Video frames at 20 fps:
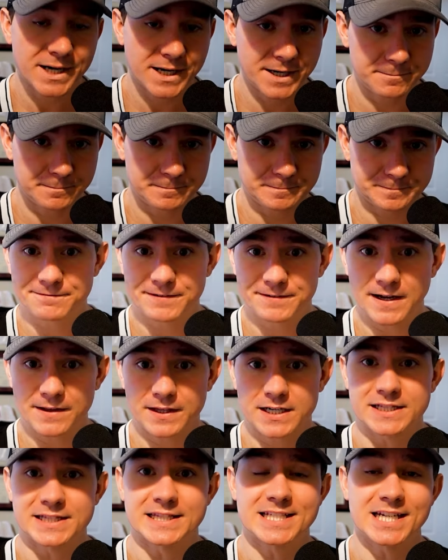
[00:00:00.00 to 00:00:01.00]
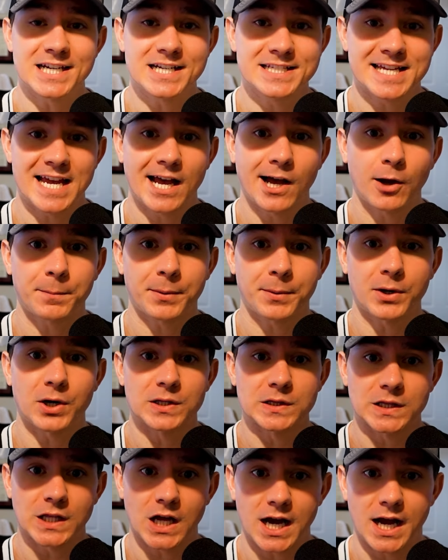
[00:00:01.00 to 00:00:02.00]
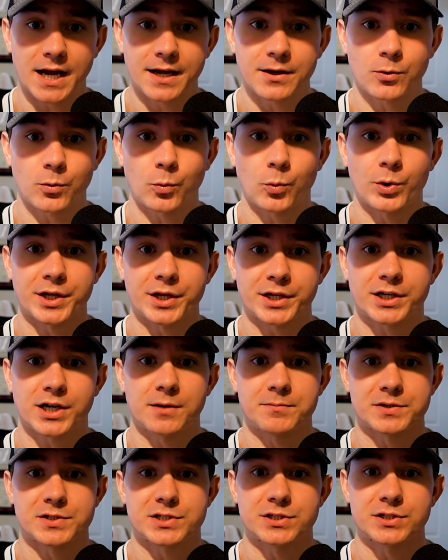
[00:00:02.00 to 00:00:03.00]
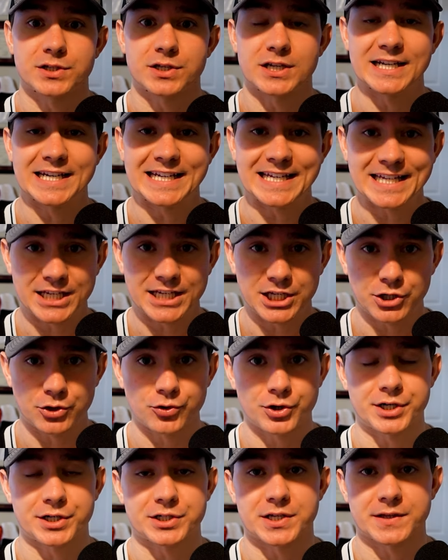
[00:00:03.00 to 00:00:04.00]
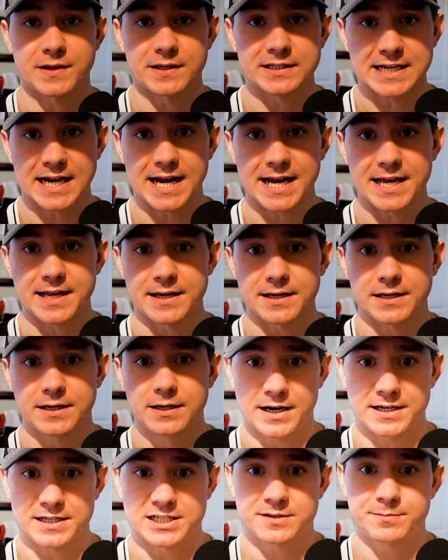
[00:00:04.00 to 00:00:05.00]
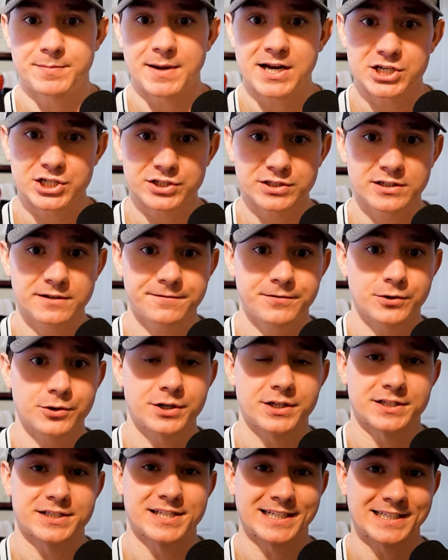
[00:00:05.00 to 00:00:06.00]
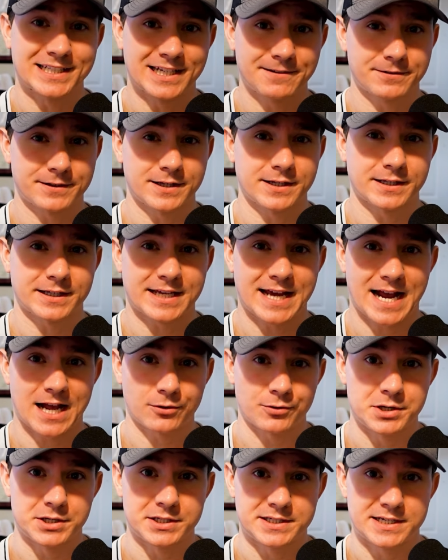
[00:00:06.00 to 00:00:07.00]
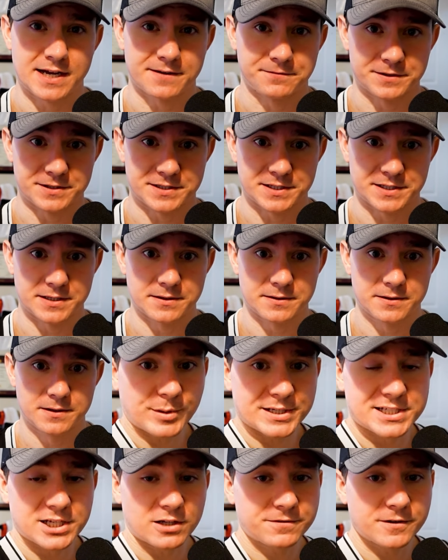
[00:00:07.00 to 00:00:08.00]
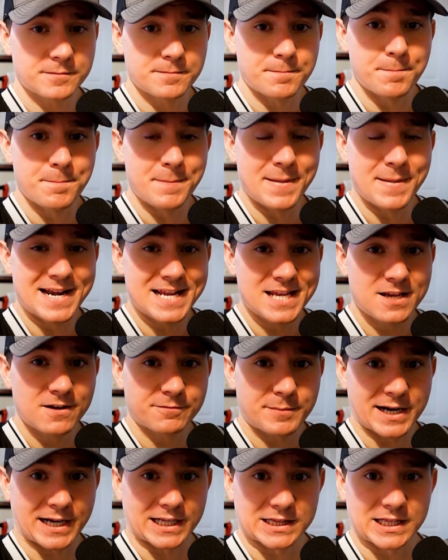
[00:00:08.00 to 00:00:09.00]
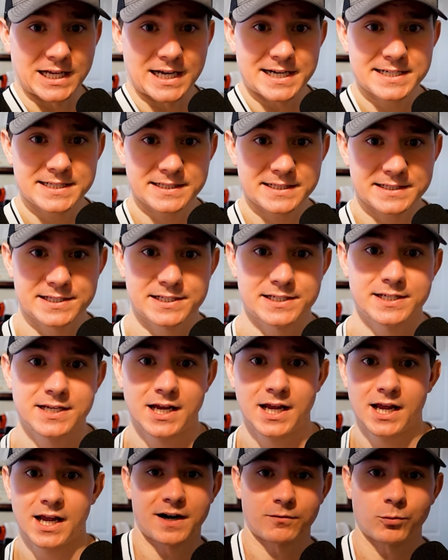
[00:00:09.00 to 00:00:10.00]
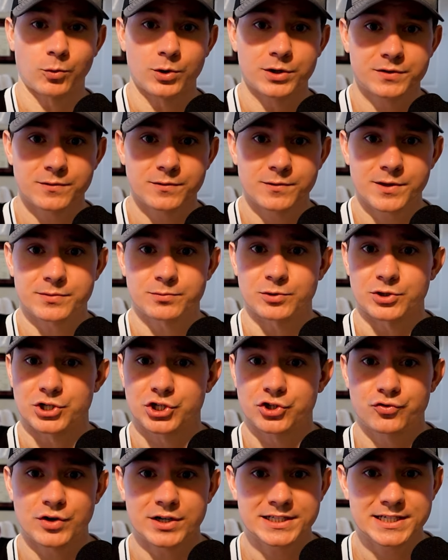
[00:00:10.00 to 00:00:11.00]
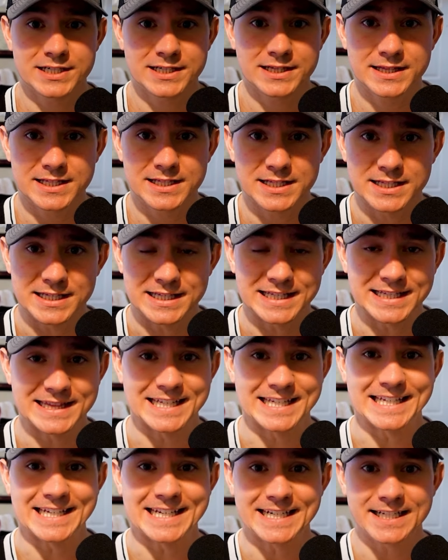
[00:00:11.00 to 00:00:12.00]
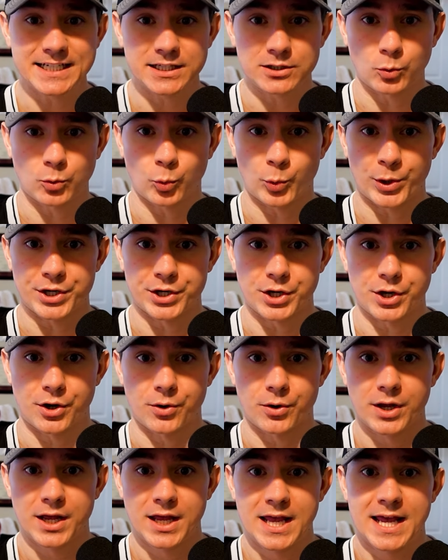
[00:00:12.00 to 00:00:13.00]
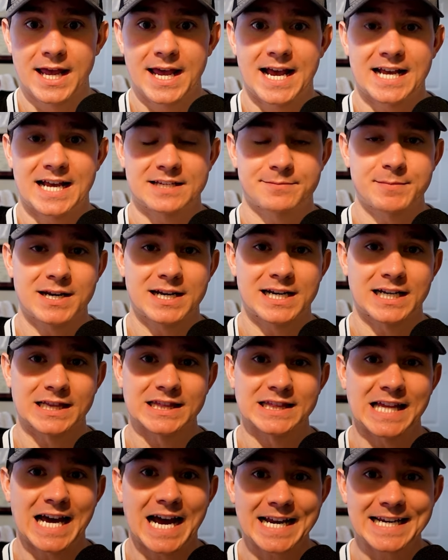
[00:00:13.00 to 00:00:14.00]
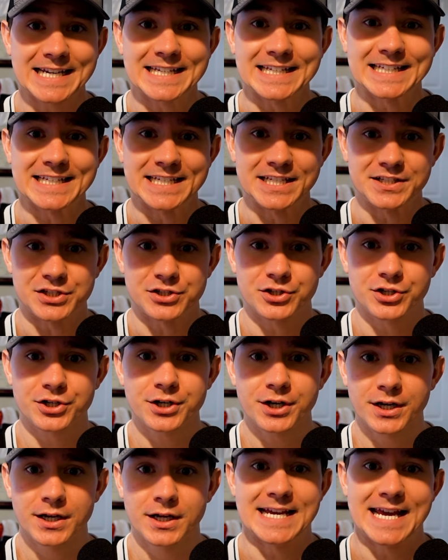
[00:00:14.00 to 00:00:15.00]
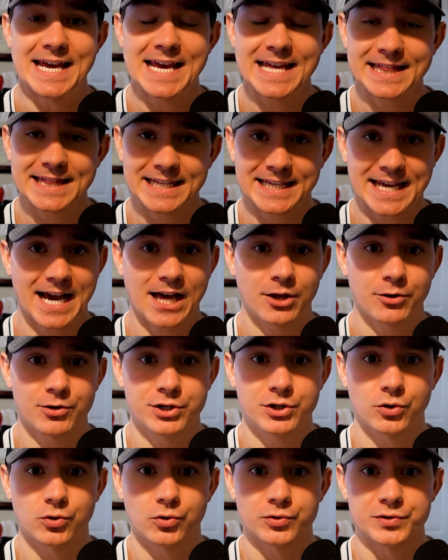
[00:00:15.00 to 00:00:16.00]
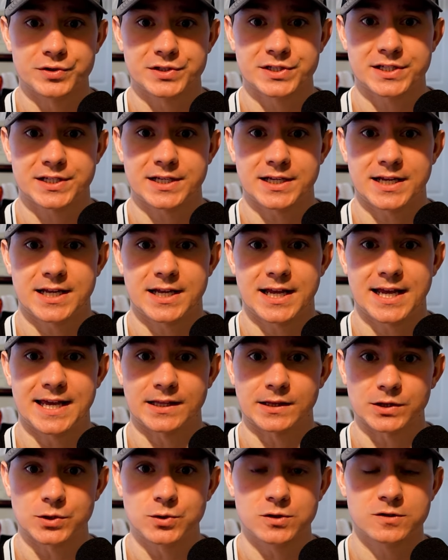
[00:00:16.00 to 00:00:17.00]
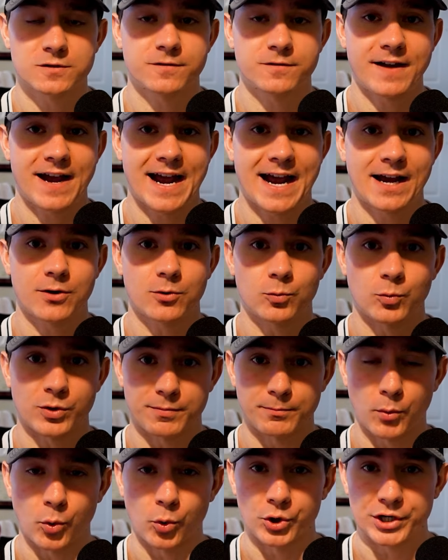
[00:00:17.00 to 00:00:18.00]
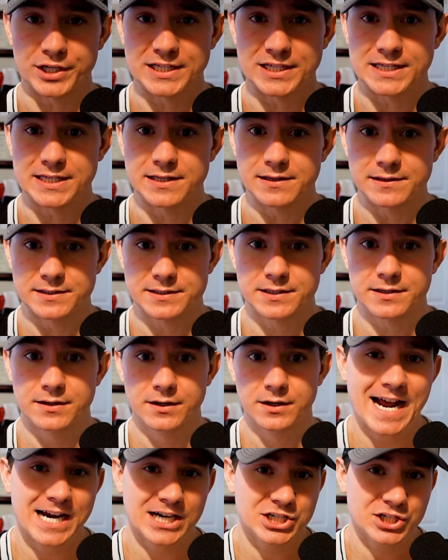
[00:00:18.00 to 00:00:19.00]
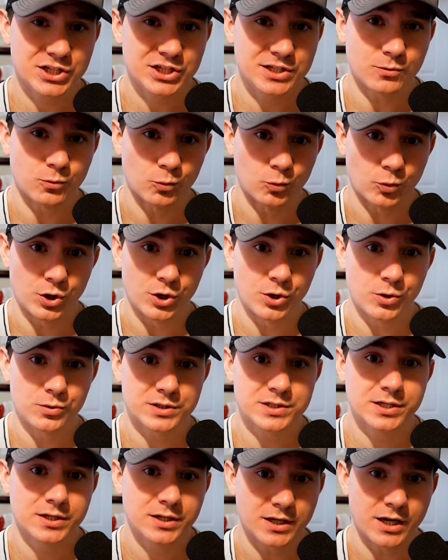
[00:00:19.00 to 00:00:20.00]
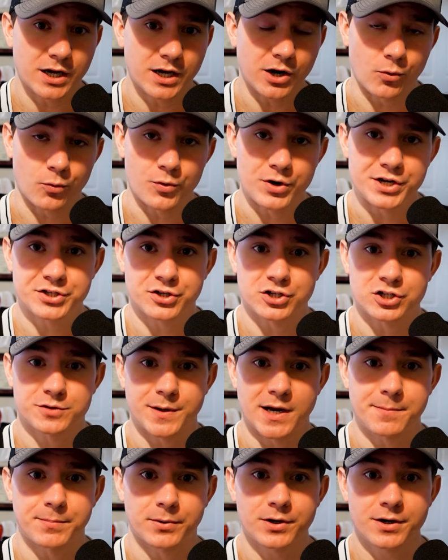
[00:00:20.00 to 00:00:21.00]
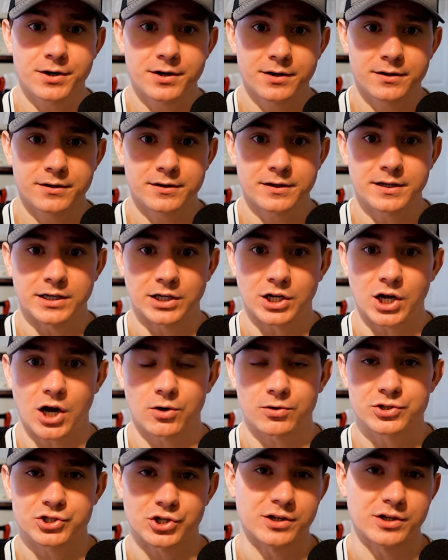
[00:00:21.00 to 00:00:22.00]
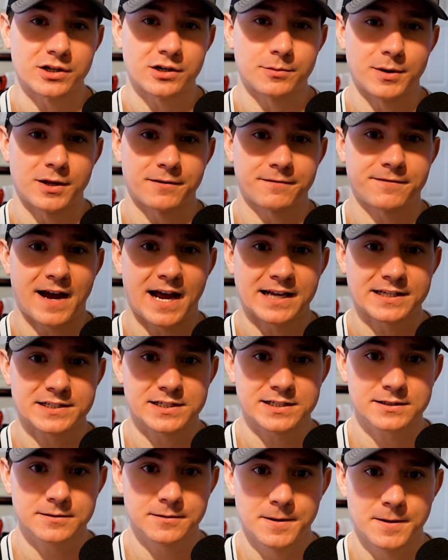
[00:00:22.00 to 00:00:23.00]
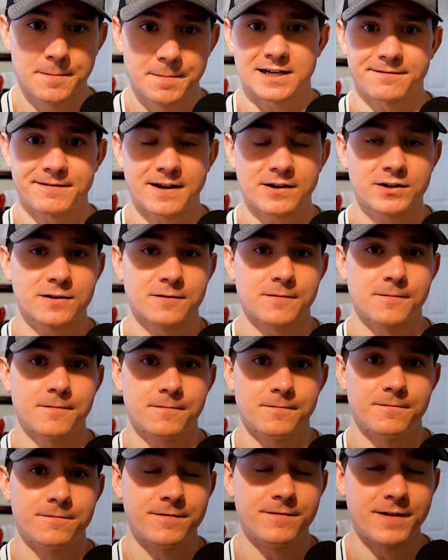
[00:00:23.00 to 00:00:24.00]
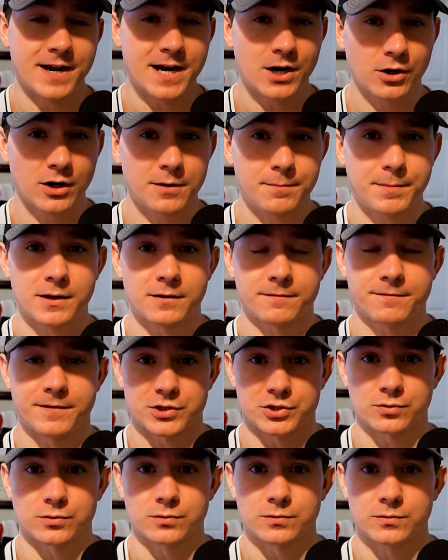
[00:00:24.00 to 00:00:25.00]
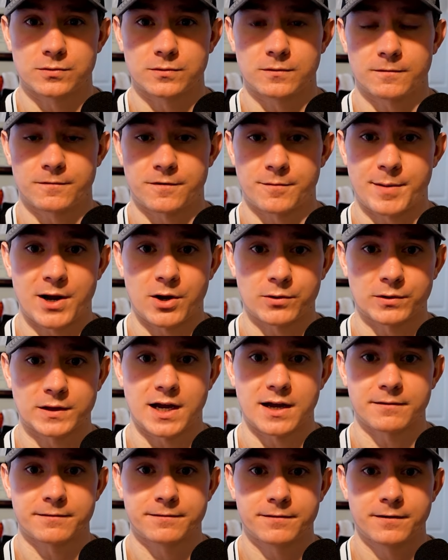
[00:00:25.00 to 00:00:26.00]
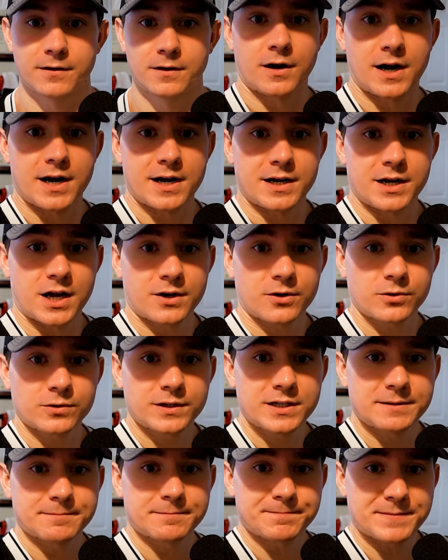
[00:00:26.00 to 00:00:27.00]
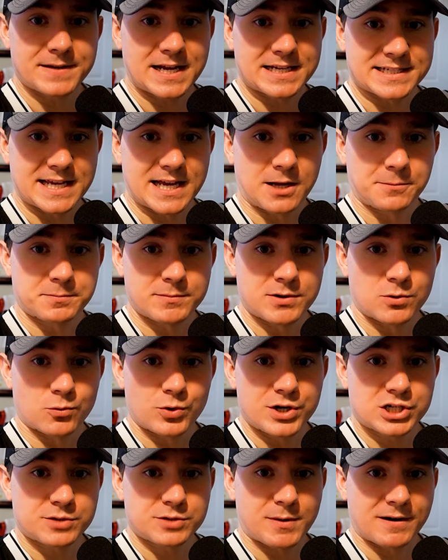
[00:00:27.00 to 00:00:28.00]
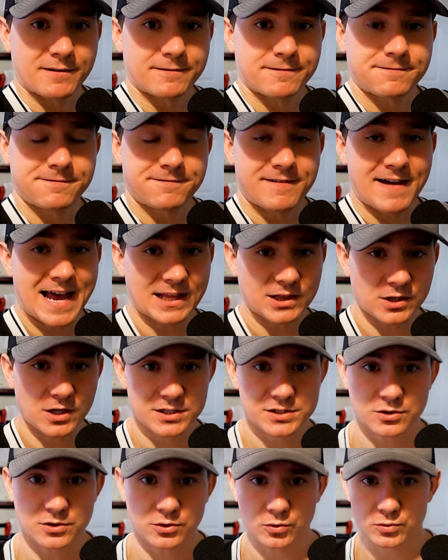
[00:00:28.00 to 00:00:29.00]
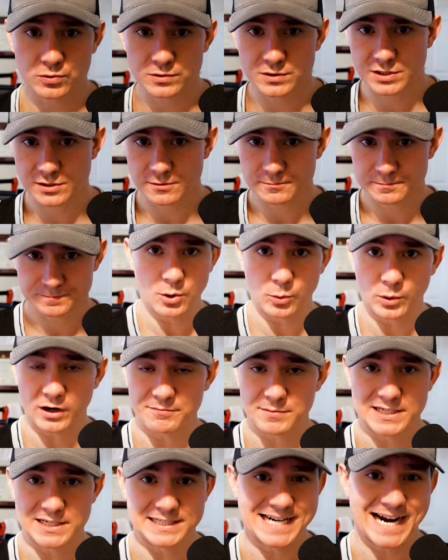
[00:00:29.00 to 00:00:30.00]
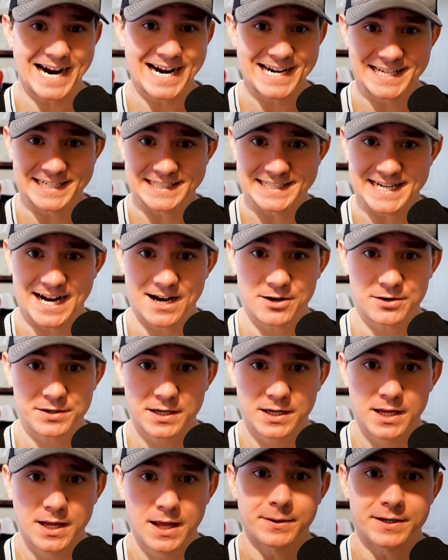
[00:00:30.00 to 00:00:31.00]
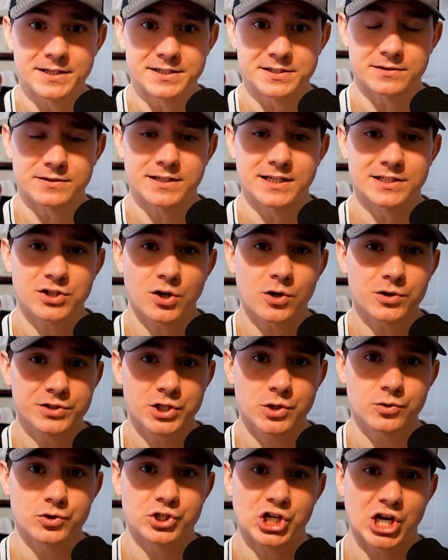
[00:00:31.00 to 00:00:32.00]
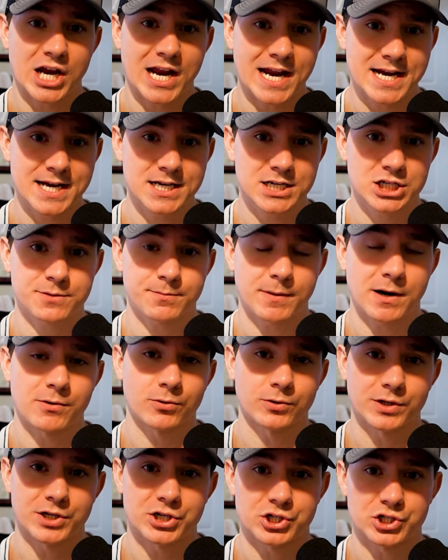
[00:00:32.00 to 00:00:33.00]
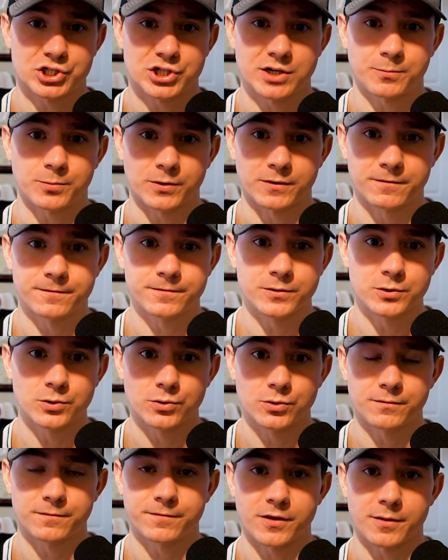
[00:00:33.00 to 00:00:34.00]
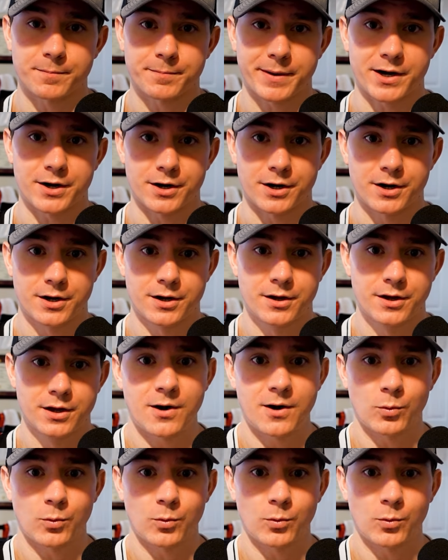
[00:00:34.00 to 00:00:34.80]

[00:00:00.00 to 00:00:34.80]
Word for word: but i found that it does help a lot when it comes to adhering to the diet right especially if you're in a significant calorie deficit for myself and many of my clients that i've worked with restricting the, the eating window has made it a lot easier to hit the calorie goals and lose fat with more ease. I actually wrote a research paper in college on intermittent fasting because I found it very beneficial for my own life. All right, not only has it helped me reach my fat loss goals, you know, when I've been dieting down, but is it's also changed my relationship with food for the better. All